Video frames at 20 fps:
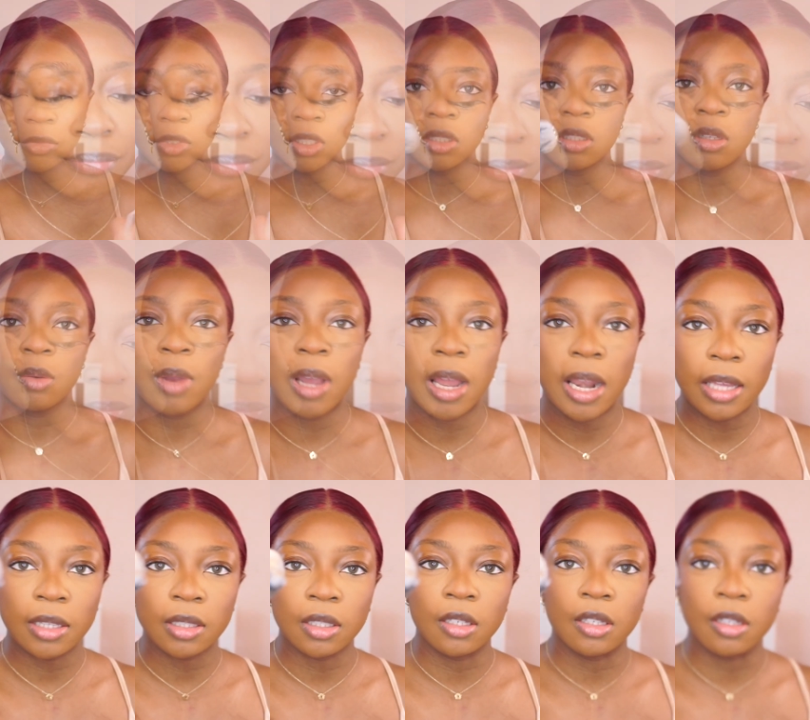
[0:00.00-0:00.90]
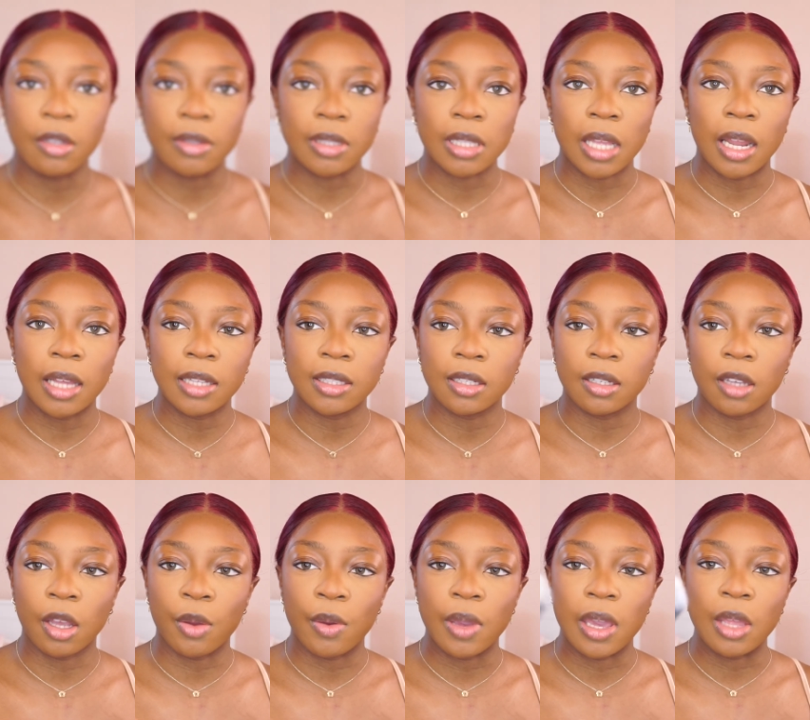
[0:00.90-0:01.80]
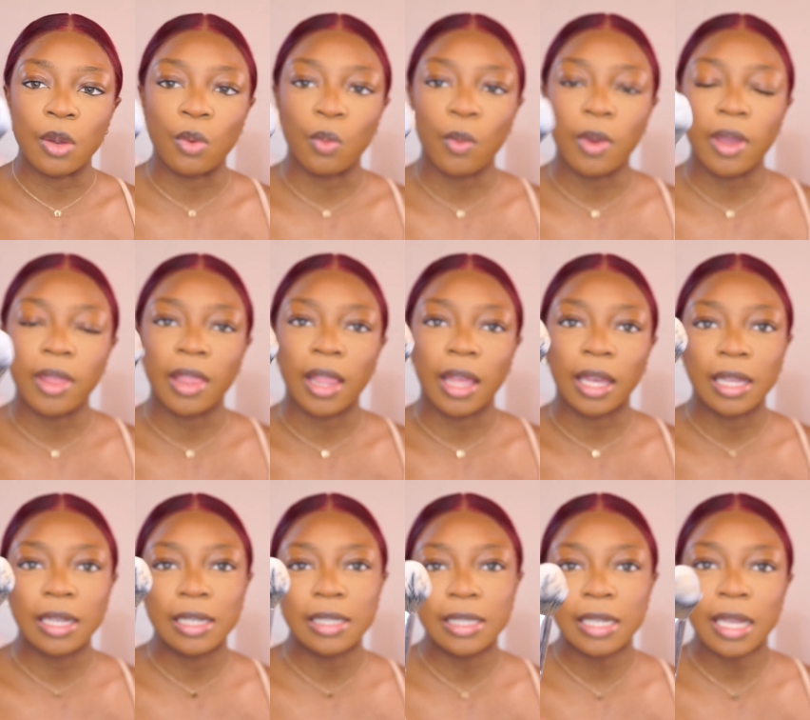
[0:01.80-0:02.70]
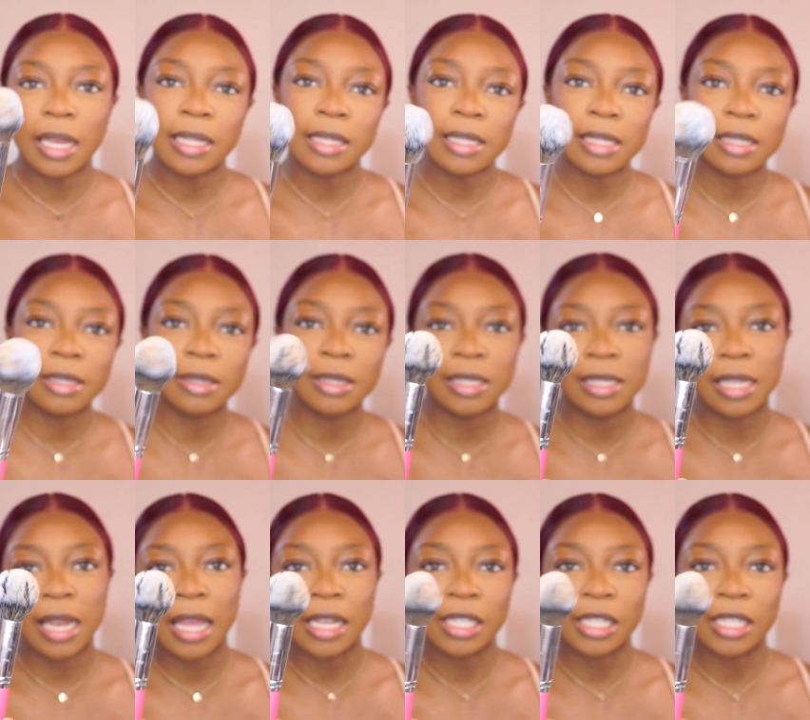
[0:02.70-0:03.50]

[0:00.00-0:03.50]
So what I like to do is I like to go in with like a dense /